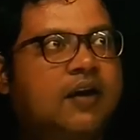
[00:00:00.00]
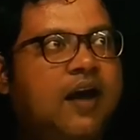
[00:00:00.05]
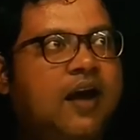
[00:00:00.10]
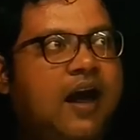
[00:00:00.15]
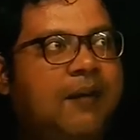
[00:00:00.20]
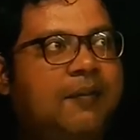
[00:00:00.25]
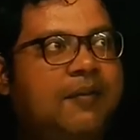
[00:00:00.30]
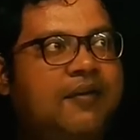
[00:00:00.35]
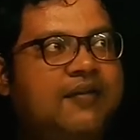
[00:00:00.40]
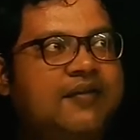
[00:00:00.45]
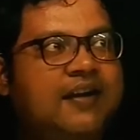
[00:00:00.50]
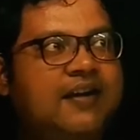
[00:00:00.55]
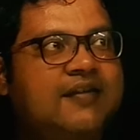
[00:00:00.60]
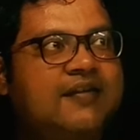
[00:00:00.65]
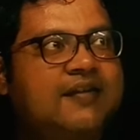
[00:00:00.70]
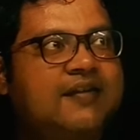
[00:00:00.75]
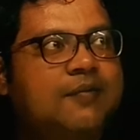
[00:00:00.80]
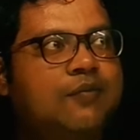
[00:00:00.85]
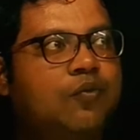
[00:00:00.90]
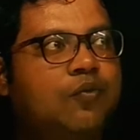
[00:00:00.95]

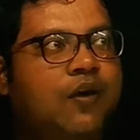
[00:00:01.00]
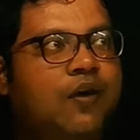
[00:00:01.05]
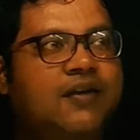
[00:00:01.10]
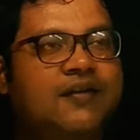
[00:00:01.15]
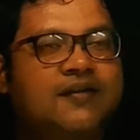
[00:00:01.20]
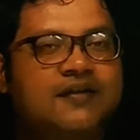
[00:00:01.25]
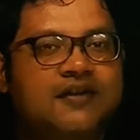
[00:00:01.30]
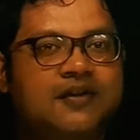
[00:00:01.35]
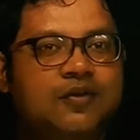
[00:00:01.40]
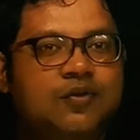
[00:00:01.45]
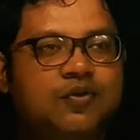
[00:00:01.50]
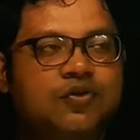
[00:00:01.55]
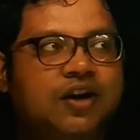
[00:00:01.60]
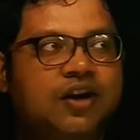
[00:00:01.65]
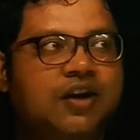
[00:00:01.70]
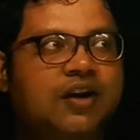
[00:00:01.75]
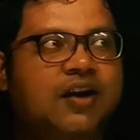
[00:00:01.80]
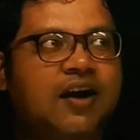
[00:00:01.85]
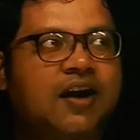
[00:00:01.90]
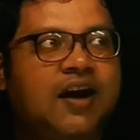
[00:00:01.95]
Amensalism, one is
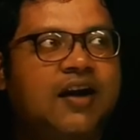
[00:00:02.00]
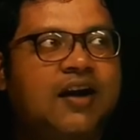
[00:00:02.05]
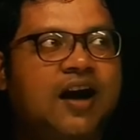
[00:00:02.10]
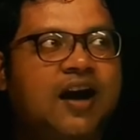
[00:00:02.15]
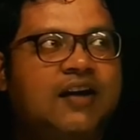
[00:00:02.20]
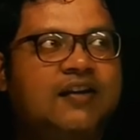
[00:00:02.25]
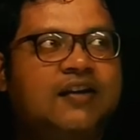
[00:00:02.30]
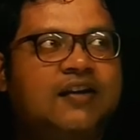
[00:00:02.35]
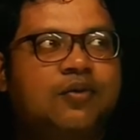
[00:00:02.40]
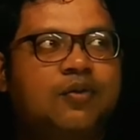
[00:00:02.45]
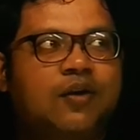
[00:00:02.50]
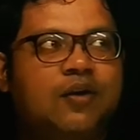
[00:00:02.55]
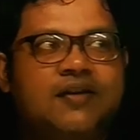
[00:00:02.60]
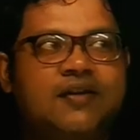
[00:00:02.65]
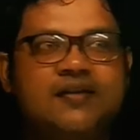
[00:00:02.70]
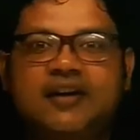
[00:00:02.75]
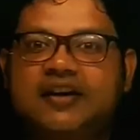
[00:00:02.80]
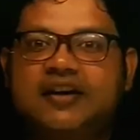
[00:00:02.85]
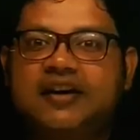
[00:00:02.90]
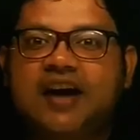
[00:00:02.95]
neutral and other one is
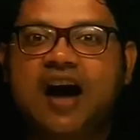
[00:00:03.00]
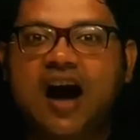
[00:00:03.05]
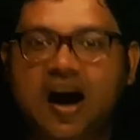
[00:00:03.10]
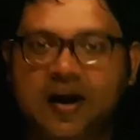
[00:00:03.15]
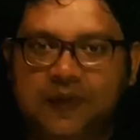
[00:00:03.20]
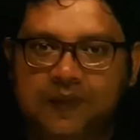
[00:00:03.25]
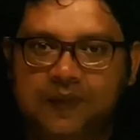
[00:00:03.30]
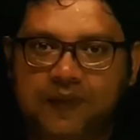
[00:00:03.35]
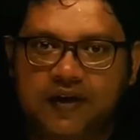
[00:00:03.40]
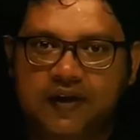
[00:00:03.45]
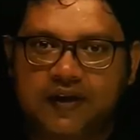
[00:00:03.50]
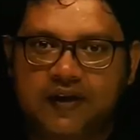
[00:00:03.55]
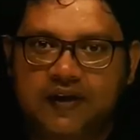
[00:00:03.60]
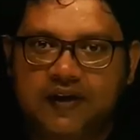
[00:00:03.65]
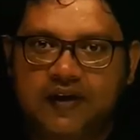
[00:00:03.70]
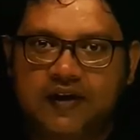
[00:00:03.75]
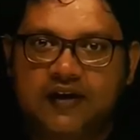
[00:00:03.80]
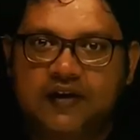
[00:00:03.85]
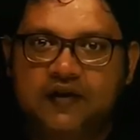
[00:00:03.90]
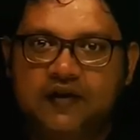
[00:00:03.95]
getting harmed.
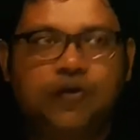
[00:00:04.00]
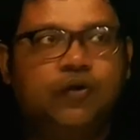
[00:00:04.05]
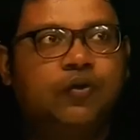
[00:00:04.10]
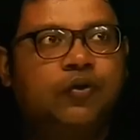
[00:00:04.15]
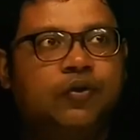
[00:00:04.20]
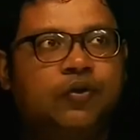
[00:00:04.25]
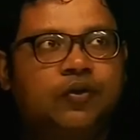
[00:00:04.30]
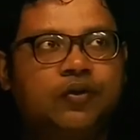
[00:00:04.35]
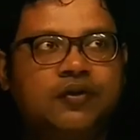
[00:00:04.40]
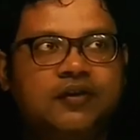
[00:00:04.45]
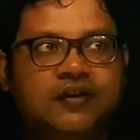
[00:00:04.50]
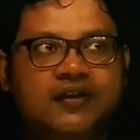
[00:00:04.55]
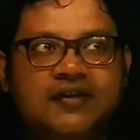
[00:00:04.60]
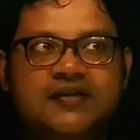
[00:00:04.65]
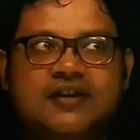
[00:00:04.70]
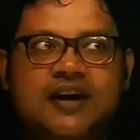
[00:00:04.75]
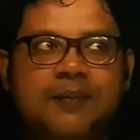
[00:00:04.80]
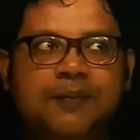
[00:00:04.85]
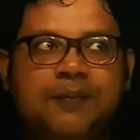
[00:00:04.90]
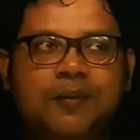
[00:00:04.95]
So this
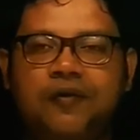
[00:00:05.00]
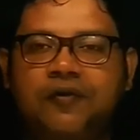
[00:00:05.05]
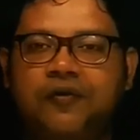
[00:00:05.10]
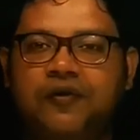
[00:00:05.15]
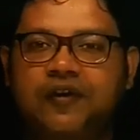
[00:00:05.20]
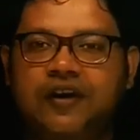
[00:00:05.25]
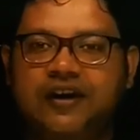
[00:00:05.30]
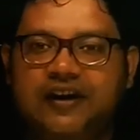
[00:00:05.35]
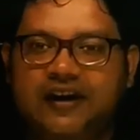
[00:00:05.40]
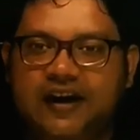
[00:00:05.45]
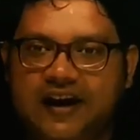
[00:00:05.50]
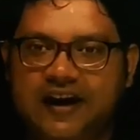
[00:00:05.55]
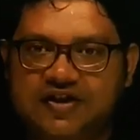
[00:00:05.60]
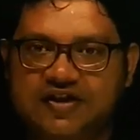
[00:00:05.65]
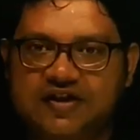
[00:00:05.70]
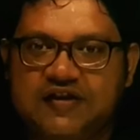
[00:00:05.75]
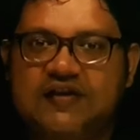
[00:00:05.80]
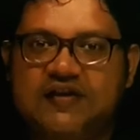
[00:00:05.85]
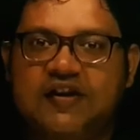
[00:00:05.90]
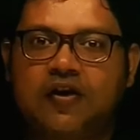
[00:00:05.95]
type of
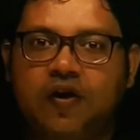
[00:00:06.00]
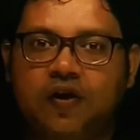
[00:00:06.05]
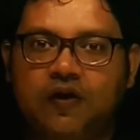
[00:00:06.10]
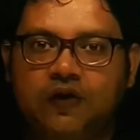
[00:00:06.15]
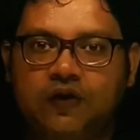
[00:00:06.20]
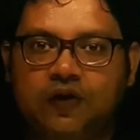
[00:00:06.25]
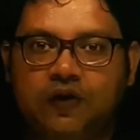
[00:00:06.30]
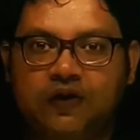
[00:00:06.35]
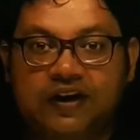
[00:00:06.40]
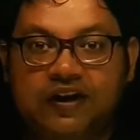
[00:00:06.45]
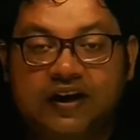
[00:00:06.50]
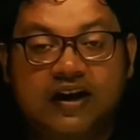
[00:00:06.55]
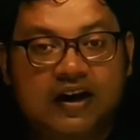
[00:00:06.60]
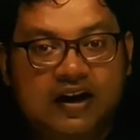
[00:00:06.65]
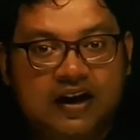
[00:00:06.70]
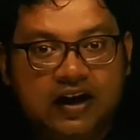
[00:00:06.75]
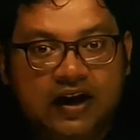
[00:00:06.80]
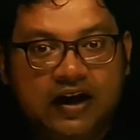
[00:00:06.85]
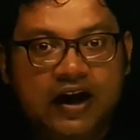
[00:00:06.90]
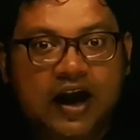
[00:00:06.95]
interactions are also there.
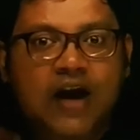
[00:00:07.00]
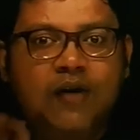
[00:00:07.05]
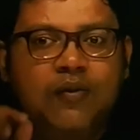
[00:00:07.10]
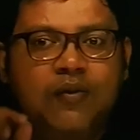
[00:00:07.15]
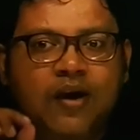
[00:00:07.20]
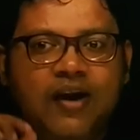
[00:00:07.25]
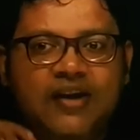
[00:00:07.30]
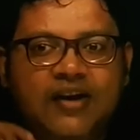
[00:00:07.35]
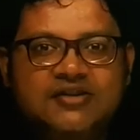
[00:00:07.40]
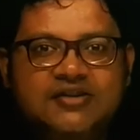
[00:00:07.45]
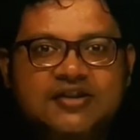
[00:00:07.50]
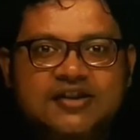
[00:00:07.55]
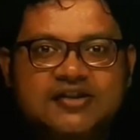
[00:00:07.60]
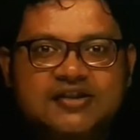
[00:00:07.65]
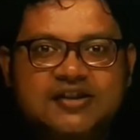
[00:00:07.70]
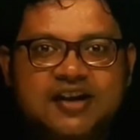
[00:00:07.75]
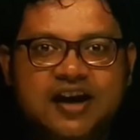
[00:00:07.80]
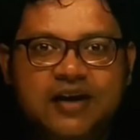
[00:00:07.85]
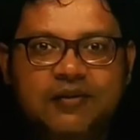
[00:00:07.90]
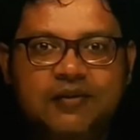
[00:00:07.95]
Now I
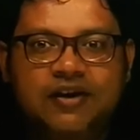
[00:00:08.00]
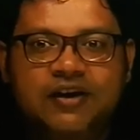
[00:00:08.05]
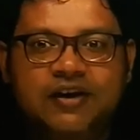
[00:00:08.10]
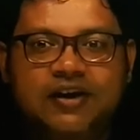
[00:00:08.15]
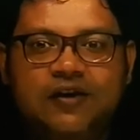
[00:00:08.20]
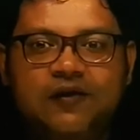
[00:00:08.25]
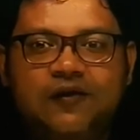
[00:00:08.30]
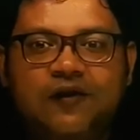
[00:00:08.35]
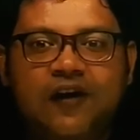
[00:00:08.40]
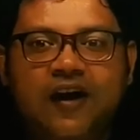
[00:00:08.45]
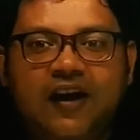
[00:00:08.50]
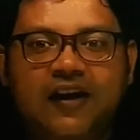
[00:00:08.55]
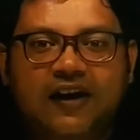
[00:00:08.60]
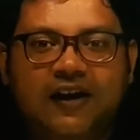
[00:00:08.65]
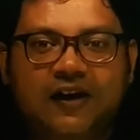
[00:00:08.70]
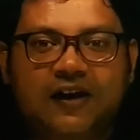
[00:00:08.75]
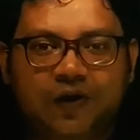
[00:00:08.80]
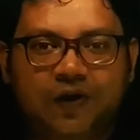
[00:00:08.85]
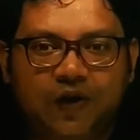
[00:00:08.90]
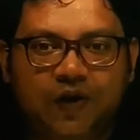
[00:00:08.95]
will give an
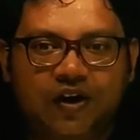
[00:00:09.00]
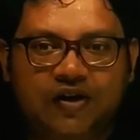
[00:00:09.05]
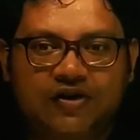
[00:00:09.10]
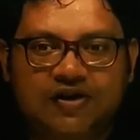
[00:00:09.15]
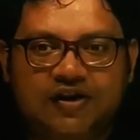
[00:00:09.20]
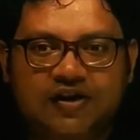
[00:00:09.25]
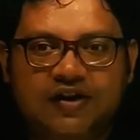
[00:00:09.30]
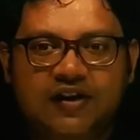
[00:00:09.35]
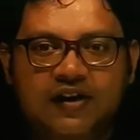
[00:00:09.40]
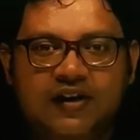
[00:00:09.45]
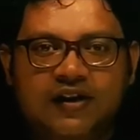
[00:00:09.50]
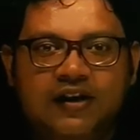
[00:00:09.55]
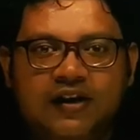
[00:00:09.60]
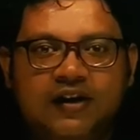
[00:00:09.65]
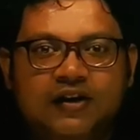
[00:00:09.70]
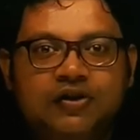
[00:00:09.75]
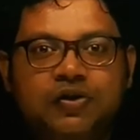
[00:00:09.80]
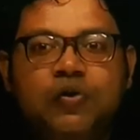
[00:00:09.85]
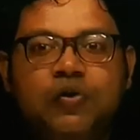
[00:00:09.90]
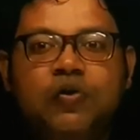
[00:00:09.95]
introduction
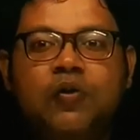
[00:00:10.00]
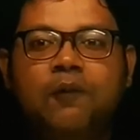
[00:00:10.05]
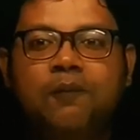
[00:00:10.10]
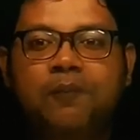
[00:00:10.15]
to